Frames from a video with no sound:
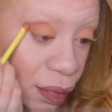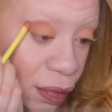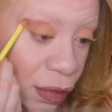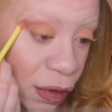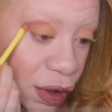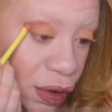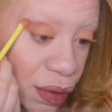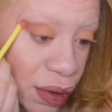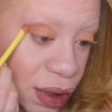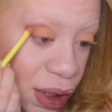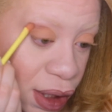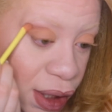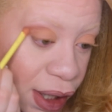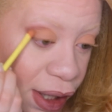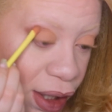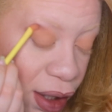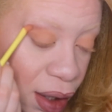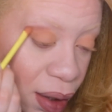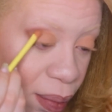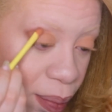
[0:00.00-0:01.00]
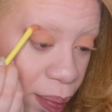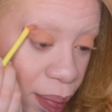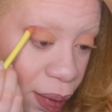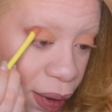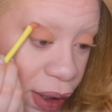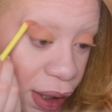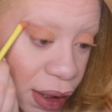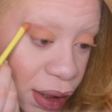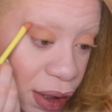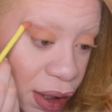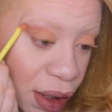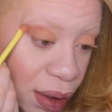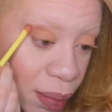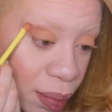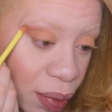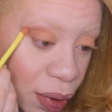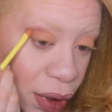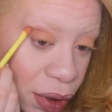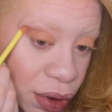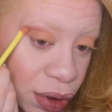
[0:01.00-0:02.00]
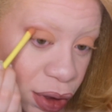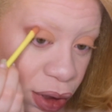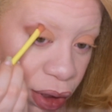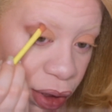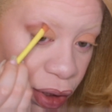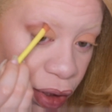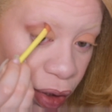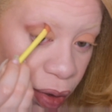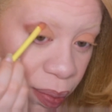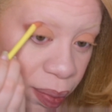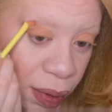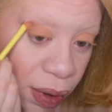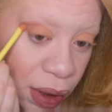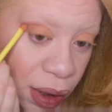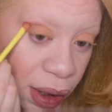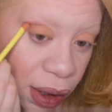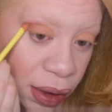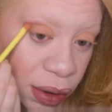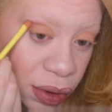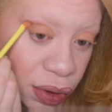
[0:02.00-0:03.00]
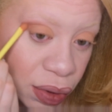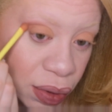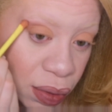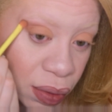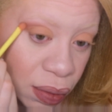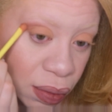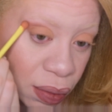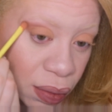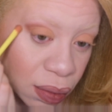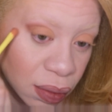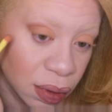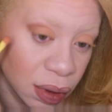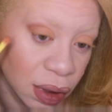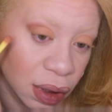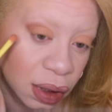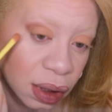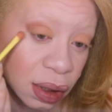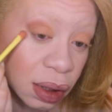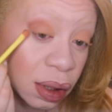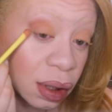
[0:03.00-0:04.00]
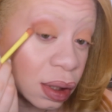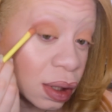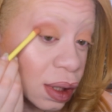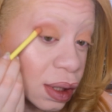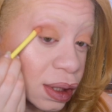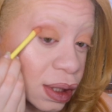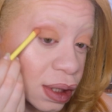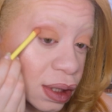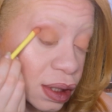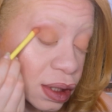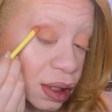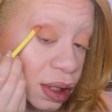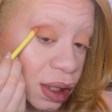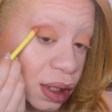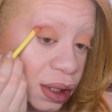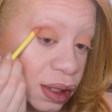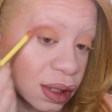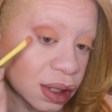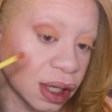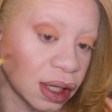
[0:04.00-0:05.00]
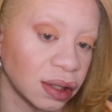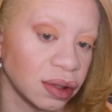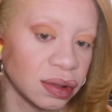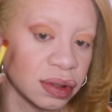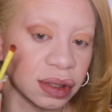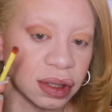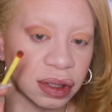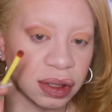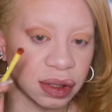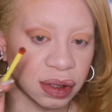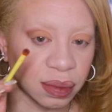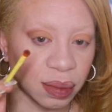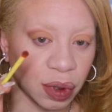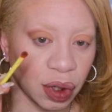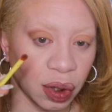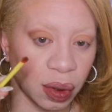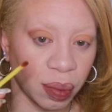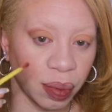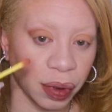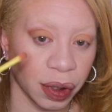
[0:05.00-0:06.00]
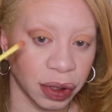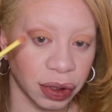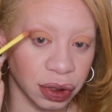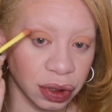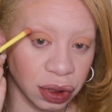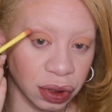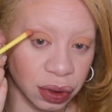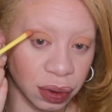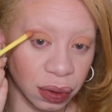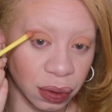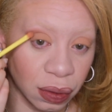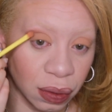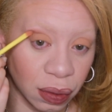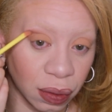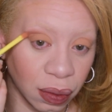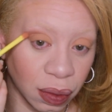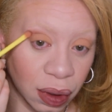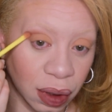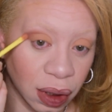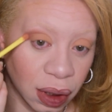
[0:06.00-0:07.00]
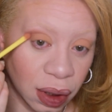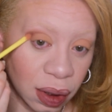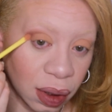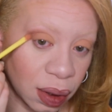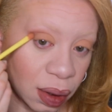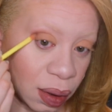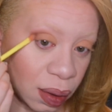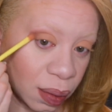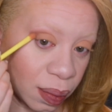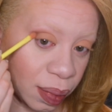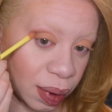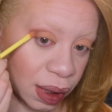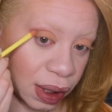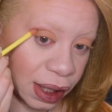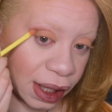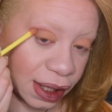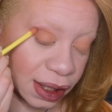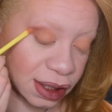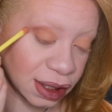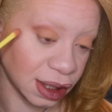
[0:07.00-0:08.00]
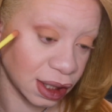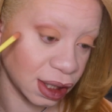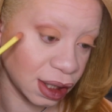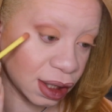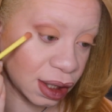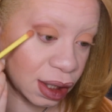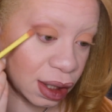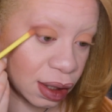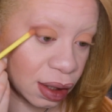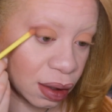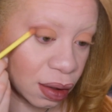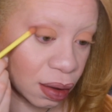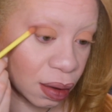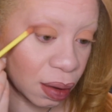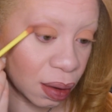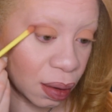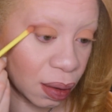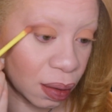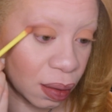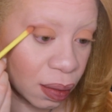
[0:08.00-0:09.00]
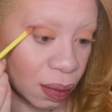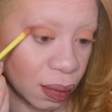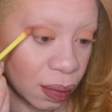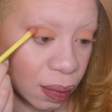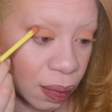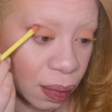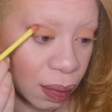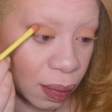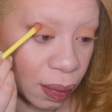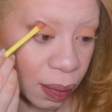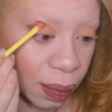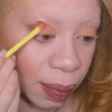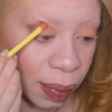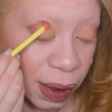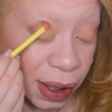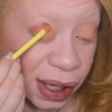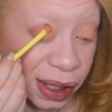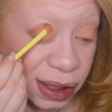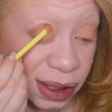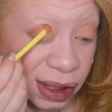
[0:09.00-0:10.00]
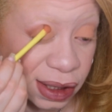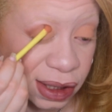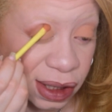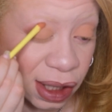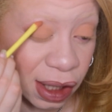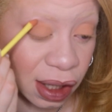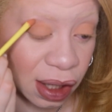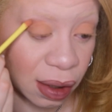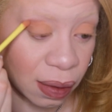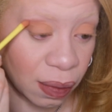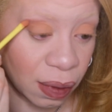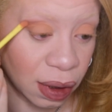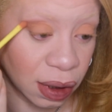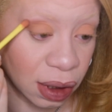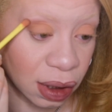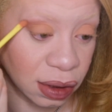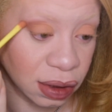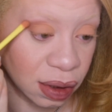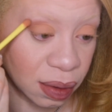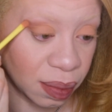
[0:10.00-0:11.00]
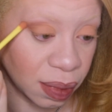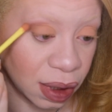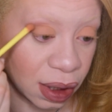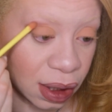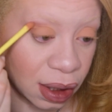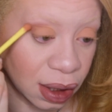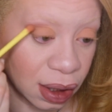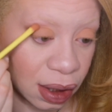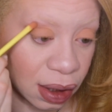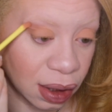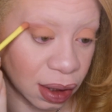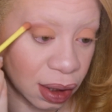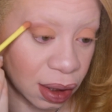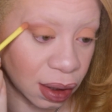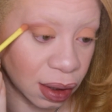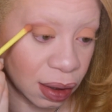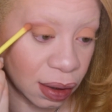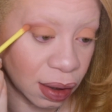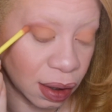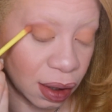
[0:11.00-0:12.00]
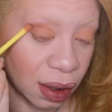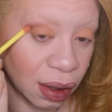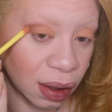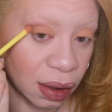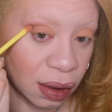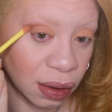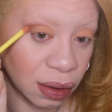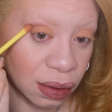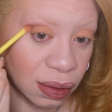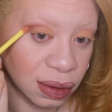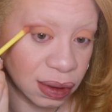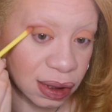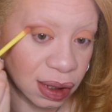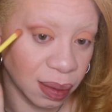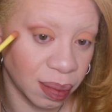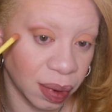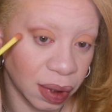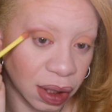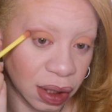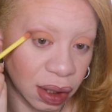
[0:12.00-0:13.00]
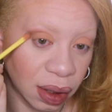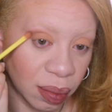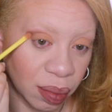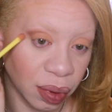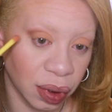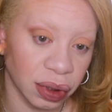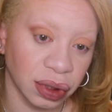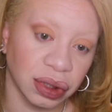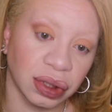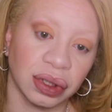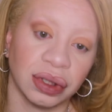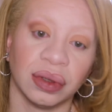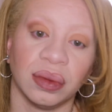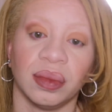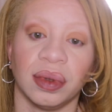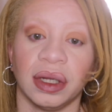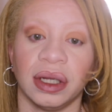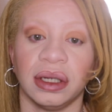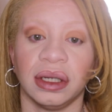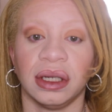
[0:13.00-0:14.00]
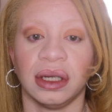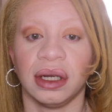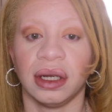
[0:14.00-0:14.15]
using like a blending brush can help a lot too. This is just, I use a small brush to place it in the places that I want it to be, and then use the blending brush to blend it